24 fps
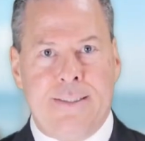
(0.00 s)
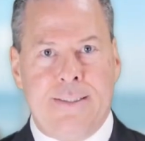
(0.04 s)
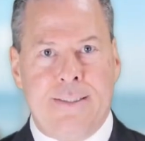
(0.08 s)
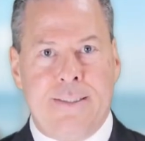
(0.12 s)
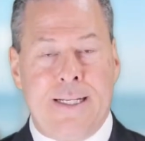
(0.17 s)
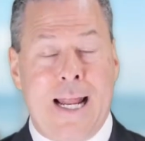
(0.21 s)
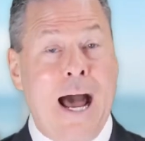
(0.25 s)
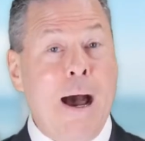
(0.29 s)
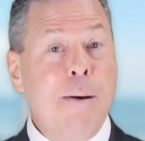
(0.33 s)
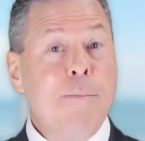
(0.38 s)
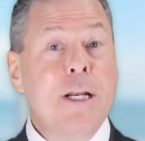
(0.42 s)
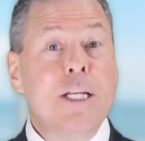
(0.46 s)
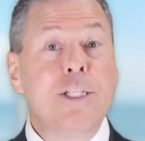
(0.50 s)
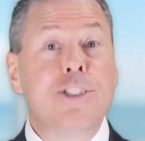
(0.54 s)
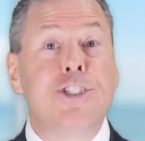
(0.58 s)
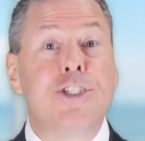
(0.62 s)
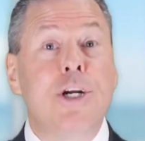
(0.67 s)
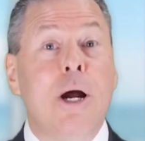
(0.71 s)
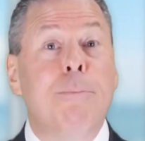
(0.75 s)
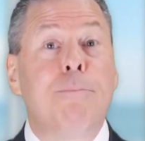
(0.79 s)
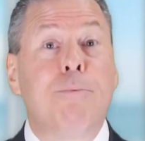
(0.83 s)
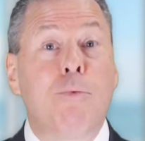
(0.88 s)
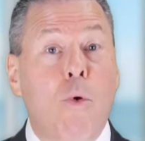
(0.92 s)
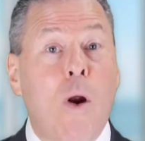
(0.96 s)
Now, I'm going to
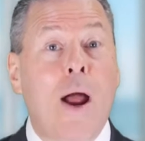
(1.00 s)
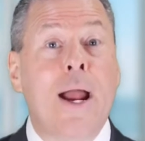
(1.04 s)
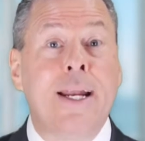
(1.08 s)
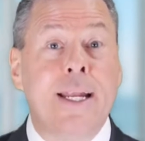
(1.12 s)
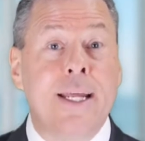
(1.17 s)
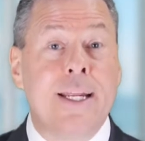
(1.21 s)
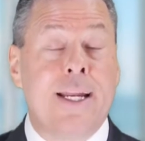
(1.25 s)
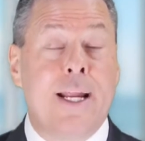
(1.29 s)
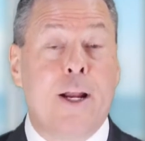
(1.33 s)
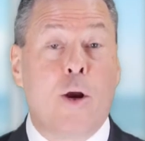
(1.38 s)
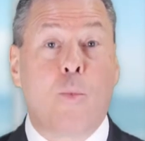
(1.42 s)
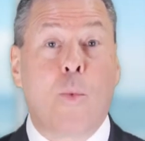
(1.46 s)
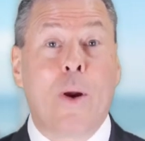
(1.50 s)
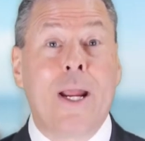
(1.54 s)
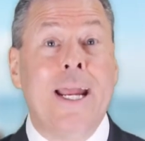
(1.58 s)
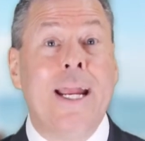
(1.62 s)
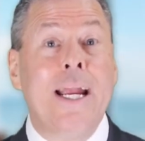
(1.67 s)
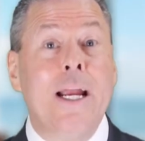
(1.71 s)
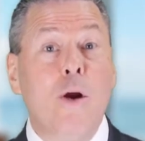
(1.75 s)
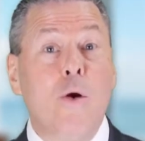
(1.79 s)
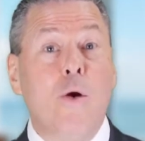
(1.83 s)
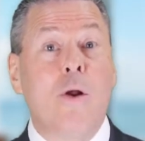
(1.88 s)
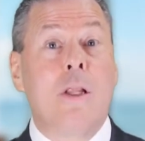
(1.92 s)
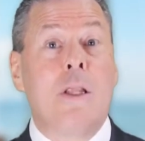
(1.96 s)
jump right in here. We
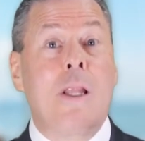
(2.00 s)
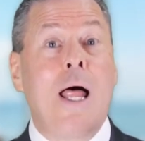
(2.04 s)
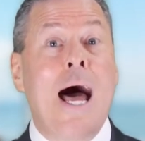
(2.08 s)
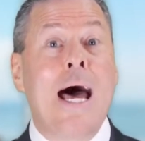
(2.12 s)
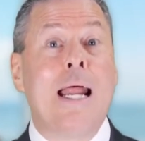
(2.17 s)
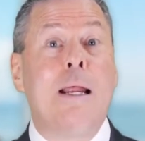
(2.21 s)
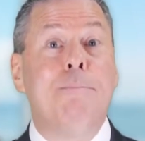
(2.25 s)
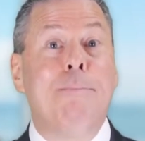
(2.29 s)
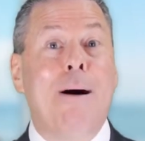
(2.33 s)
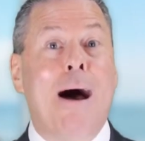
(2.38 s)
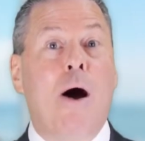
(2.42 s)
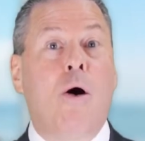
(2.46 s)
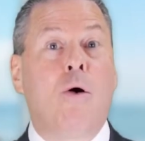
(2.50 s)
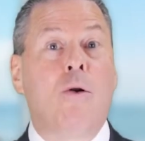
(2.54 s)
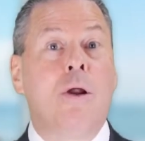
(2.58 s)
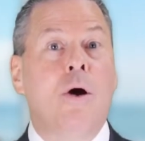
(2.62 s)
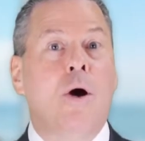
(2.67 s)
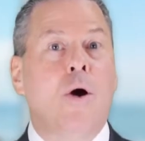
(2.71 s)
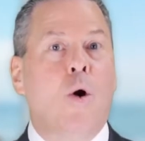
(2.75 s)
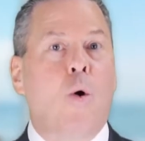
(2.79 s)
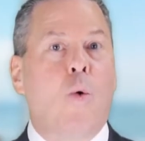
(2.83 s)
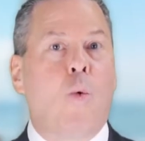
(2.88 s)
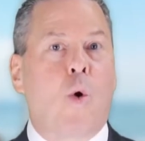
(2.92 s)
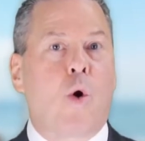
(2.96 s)
hear a lot about
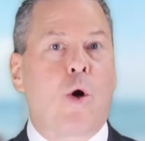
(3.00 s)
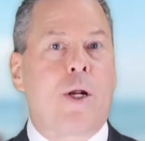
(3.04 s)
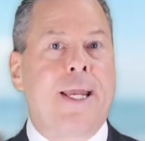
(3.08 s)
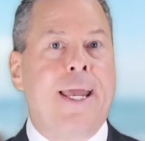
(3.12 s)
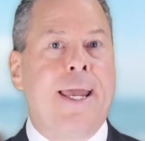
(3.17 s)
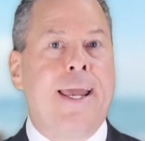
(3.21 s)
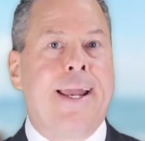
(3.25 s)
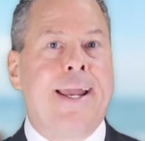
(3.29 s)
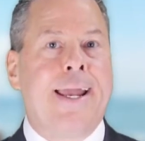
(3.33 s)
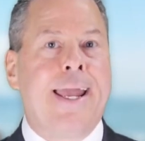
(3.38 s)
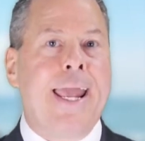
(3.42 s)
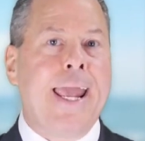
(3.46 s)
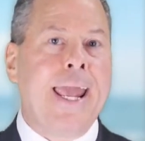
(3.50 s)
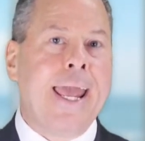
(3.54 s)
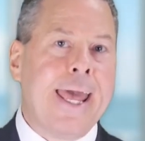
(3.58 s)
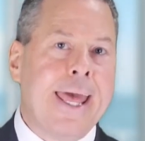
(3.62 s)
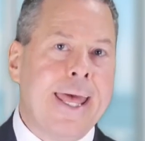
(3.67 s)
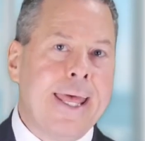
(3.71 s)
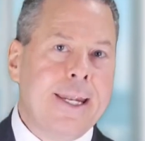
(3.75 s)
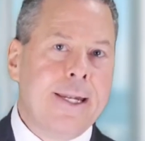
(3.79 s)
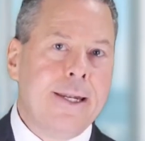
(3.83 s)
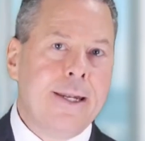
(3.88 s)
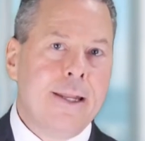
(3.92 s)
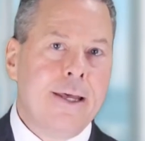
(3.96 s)
working
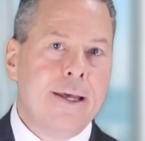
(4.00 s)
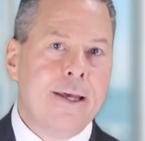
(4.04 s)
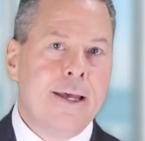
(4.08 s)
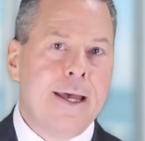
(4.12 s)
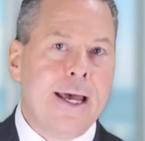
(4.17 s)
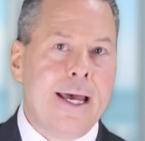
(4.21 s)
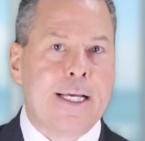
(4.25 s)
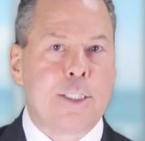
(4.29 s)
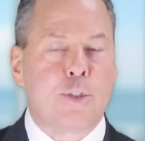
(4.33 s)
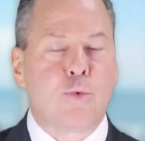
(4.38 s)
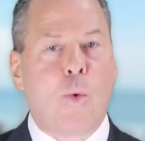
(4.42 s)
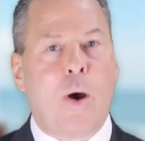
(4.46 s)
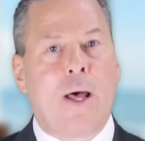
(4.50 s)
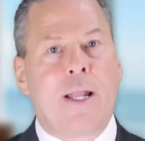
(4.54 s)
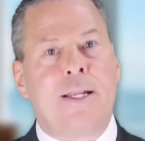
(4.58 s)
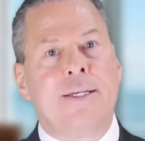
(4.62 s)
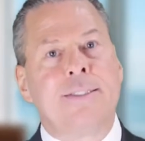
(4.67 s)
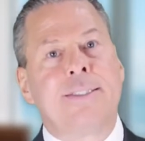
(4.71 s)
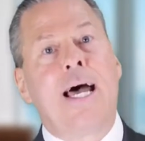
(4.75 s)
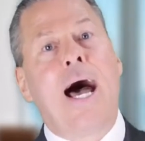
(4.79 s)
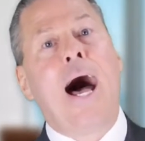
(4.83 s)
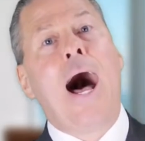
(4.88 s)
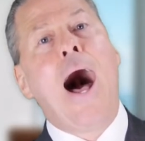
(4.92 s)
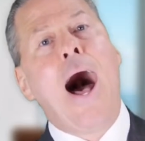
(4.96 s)
in as well
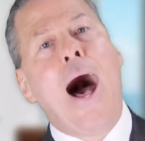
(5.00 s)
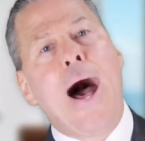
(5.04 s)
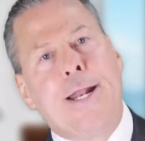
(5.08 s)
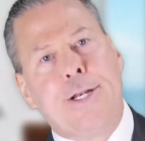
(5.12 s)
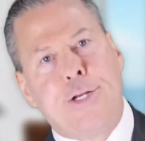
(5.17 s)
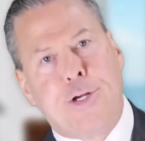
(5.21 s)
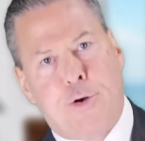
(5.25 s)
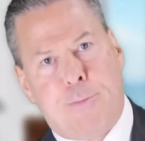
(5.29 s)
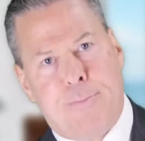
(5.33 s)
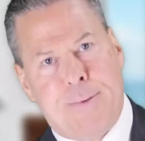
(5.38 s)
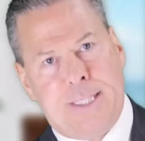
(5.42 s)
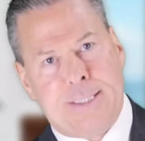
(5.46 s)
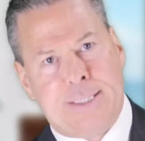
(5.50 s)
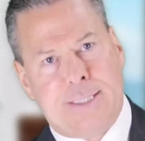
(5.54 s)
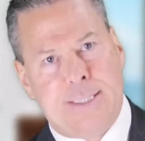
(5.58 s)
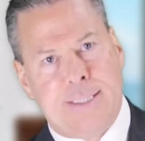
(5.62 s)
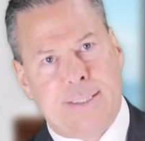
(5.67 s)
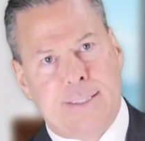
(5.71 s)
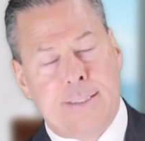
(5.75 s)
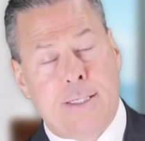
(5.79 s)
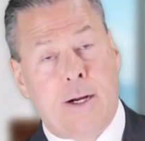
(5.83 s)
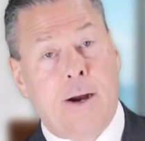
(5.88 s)
as on your business.